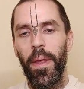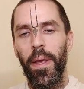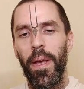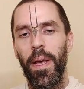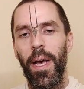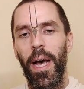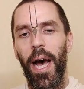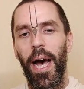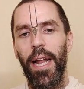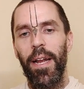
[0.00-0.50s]

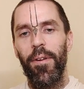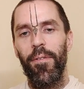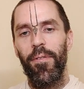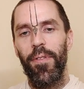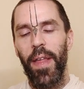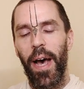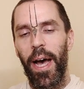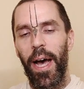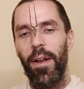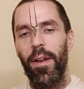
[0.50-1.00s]
And if
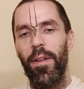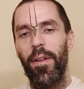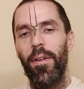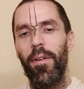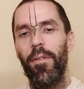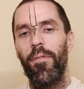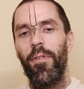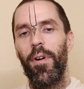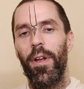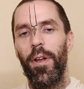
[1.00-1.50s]
that
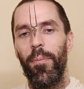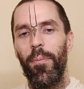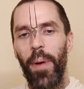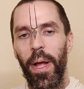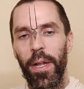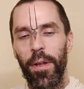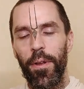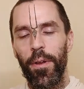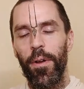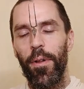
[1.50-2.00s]

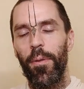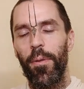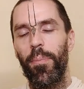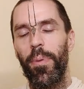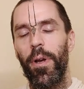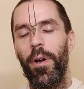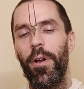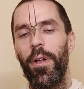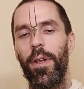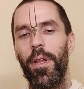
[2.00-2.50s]
fundamental
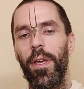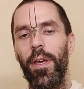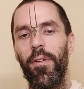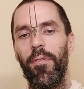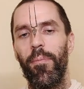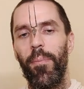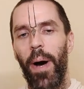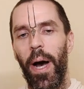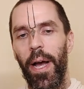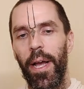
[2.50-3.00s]
purity of
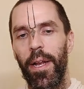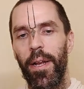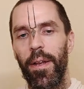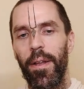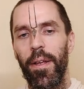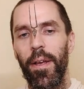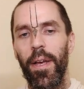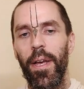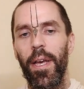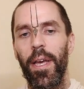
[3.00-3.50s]
mind,
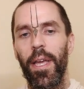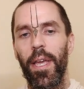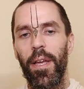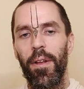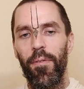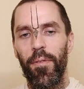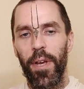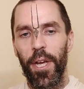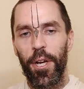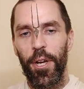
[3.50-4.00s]

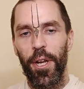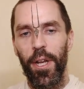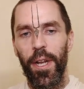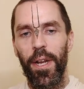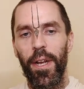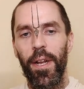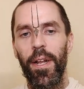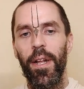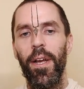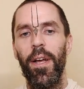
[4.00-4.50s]

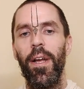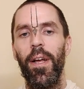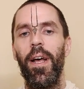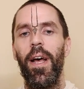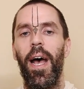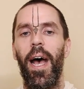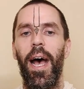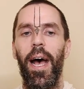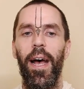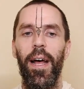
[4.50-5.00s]
conviction,
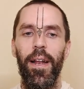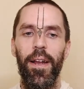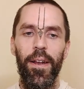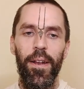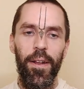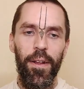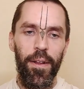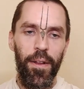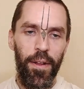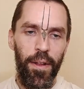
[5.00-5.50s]

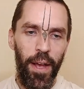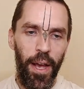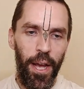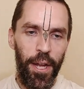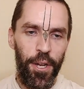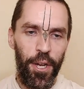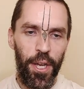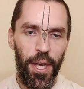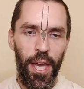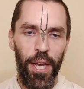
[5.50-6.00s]
and
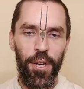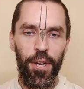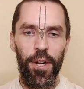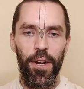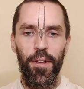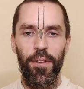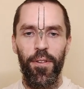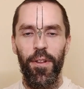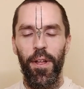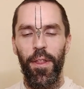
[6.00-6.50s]
education
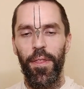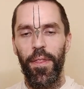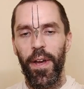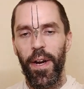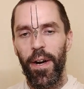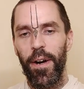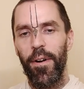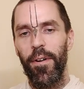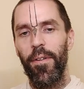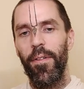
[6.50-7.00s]
is not
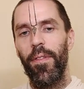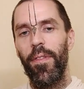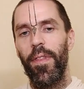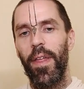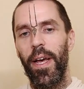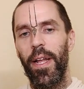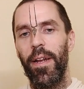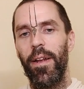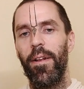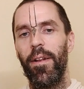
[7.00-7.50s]
there,
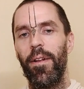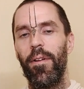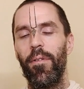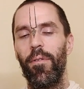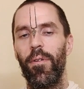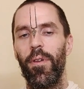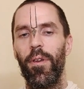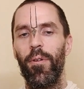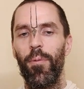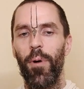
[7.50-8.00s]
then
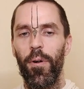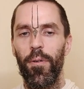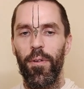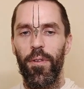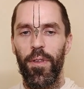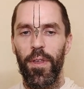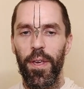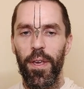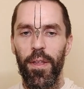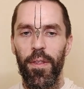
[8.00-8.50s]
you won't
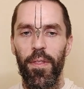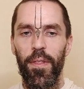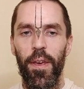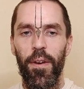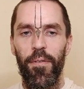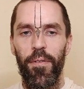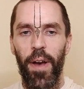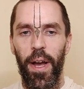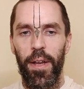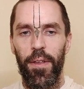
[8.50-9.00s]
see the
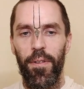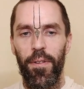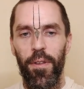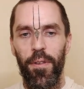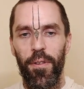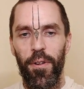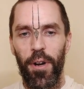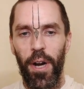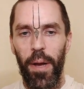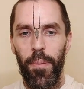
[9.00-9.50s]
effects
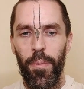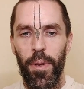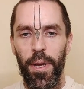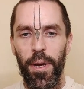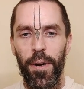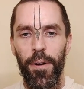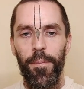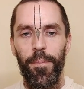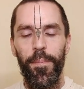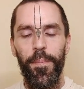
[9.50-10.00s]
described
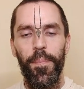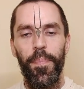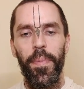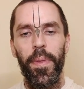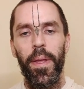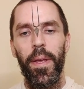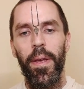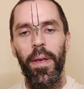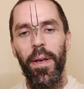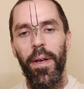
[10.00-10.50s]
here.
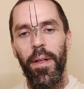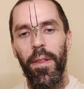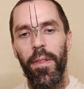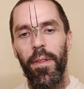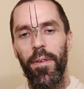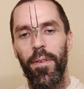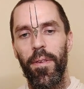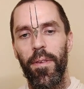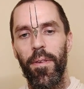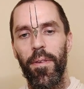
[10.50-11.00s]

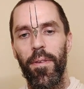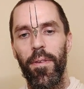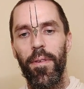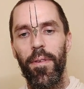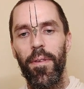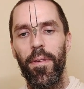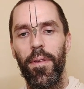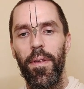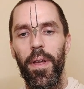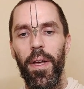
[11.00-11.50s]
This is
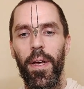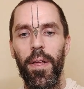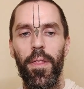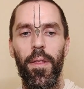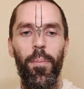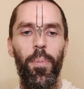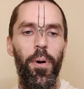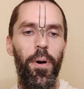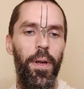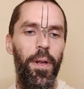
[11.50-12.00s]
the
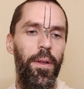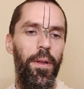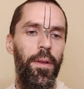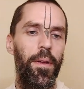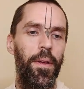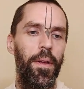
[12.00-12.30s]
point.